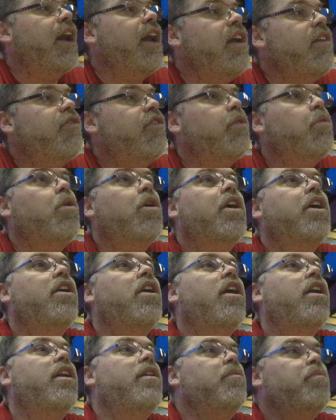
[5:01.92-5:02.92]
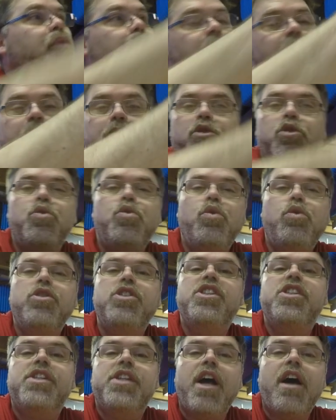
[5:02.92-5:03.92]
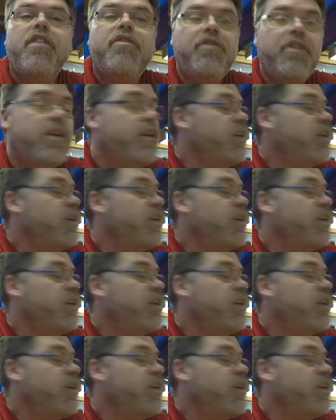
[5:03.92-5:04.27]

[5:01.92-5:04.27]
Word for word: eh? For working on, put some tools and stuff.